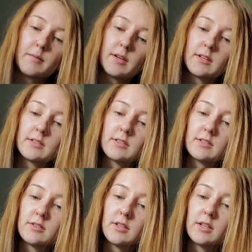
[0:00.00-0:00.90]

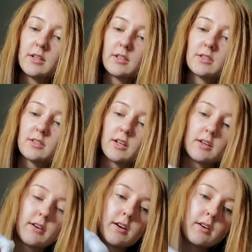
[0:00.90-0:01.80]
so that it doesn't slide
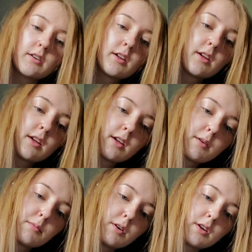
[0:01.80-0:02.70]
around.
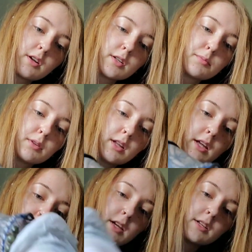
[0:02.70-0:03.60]
Put it on the
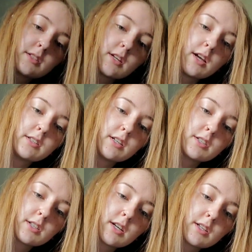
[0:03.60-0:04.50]
plate, and then I
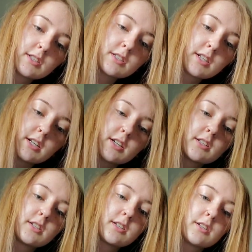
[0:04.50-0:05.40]
just kind of stick it
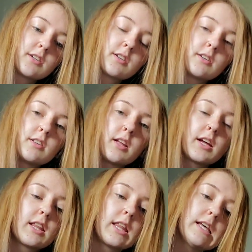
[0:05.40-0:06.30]
on there
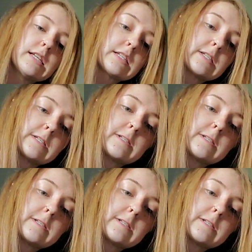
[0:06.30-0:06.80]
like this,